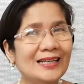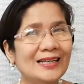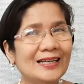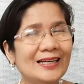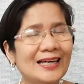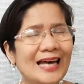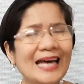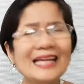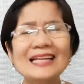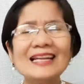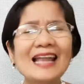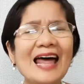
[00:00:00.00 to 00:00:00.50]

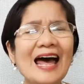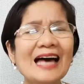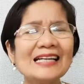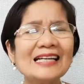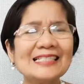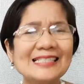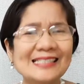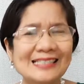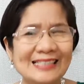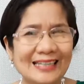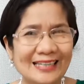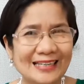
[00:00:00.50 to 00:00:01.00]
And
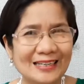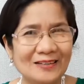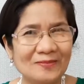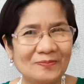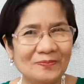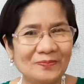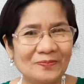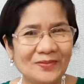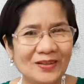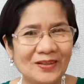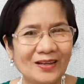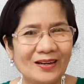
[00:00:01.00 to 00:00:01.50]
lastly,
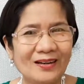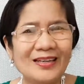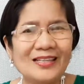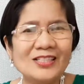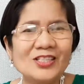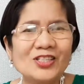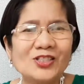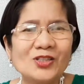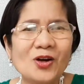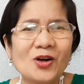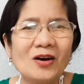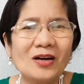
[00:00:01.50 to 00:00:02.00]
let's
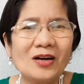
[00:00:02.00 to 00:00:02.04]
talk